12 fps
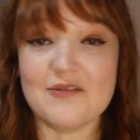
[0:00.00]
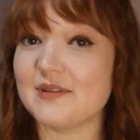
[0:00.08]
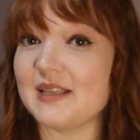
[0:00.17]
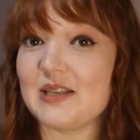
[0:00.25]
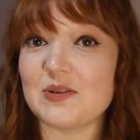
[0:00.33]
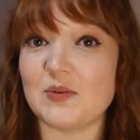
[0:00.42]
I
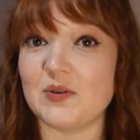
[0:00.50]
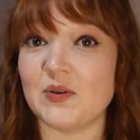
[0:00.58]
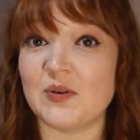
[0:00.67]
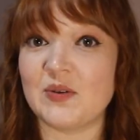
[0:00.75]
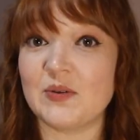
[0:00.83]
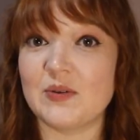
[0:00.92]
really don't
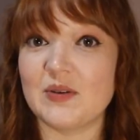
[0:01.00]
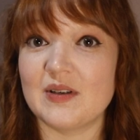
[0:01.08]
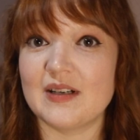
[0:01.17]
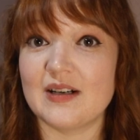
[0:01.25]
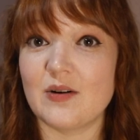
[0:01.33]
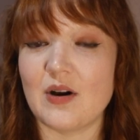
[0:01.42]
know
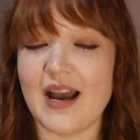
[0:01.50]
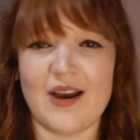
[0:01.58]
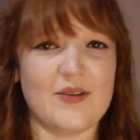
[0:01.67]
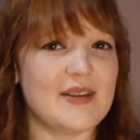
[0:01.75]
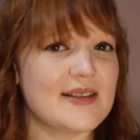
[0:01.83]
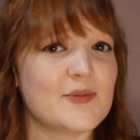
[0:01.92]

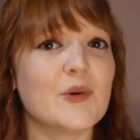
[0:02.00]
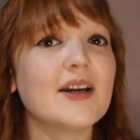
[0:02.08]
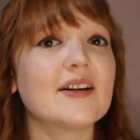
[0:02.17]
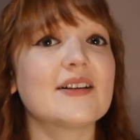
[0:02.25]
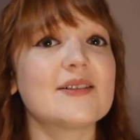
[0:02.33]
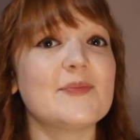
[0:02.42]
how this
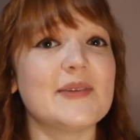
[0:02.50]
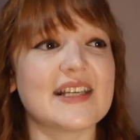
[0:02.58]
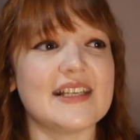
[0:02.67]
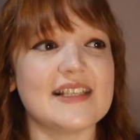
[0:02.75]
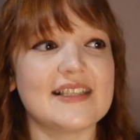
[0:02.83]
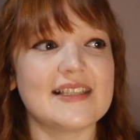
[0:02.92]
works
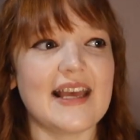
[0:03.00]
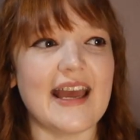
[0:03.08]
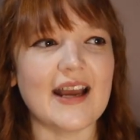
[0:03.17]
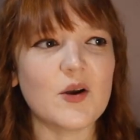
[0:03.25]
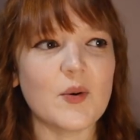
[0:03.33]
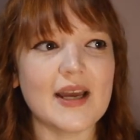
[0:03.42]
because
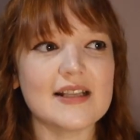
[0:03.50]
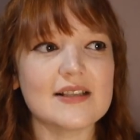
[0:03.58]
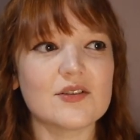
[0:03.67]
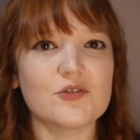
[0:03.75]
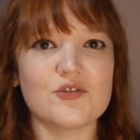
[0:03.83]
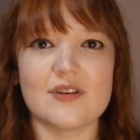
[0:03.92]
egg
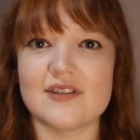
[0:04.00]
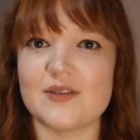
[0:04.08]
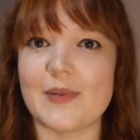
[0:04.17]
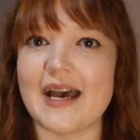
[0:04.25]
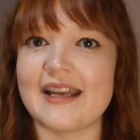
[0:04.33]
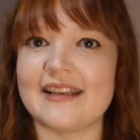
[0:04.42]
whites are
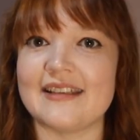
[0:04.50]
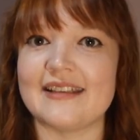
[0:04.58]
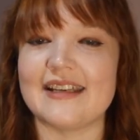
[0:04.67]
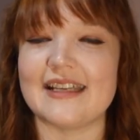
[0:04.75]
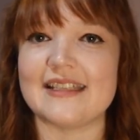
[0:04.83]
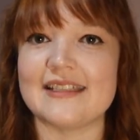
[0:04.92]

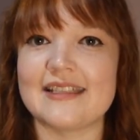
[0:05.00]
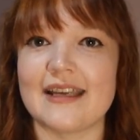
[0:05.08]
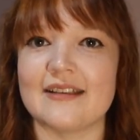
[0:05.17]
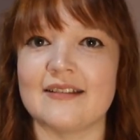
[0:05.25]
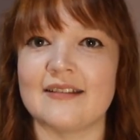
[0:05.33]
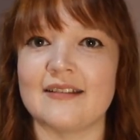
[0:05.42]
transparent
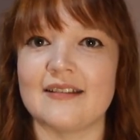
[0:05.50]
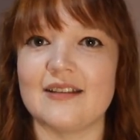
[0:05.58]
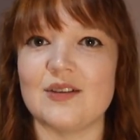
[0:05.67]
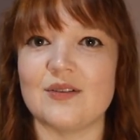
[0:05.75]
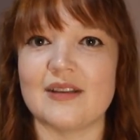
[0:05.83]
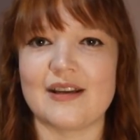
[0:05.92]
until
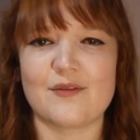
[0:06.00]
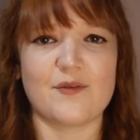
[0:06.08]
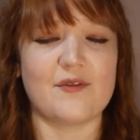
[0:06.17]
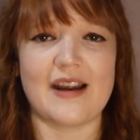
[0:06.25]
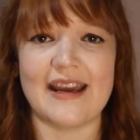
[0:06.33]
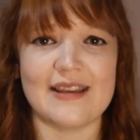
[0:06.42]
you like
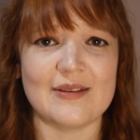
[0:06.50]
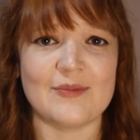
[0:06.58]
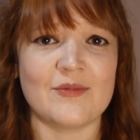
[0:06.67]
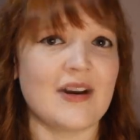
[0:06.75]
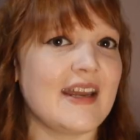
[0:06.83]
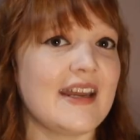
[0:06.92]
fry
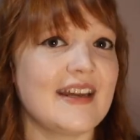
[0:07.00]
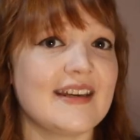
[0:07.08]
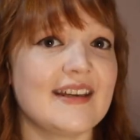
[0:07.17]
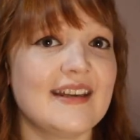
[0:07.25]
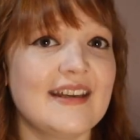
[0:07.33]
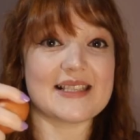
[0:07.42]
them,
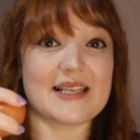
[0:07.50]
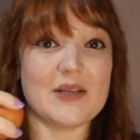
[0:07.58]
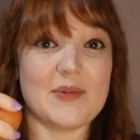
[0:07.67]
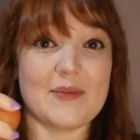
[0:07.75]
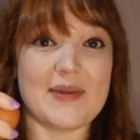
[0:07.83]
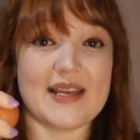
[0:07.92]
right? This is
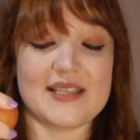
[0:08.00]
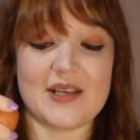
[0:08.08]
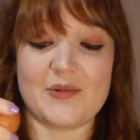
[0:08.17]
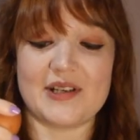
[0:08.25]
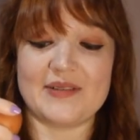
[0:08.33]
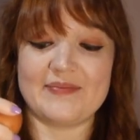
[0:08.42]
gonna be a
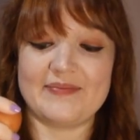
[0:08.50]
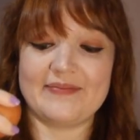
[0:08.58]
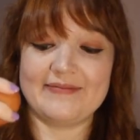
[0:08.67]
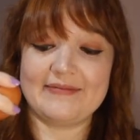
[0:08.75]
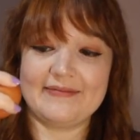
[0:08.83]
messy one.